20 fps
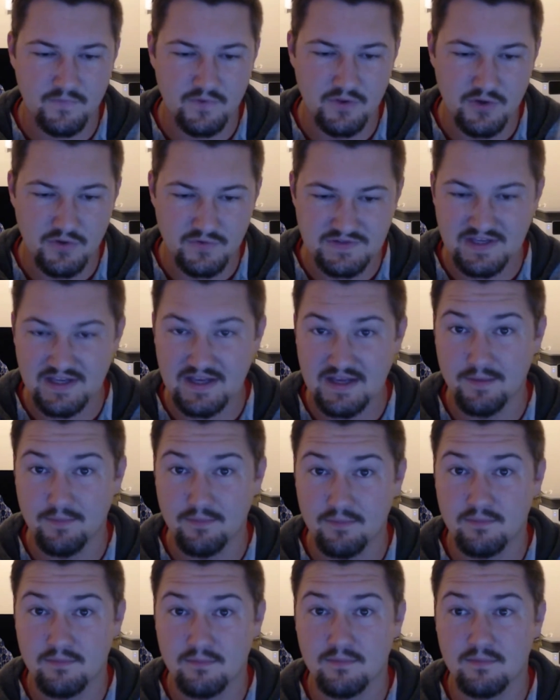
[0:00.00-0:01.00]
New
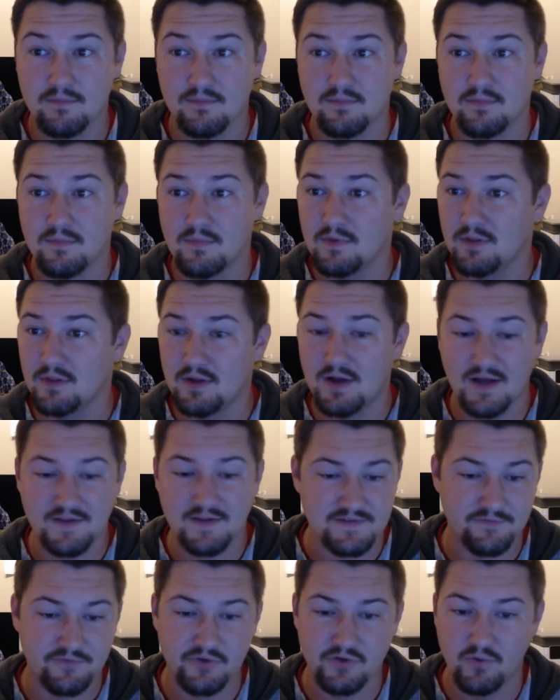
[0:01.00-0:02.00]
team,
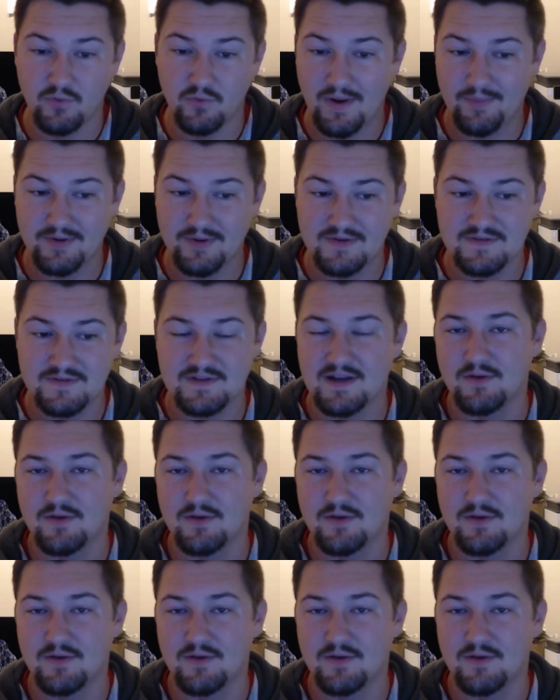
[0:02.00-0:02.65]
lots of good weapons,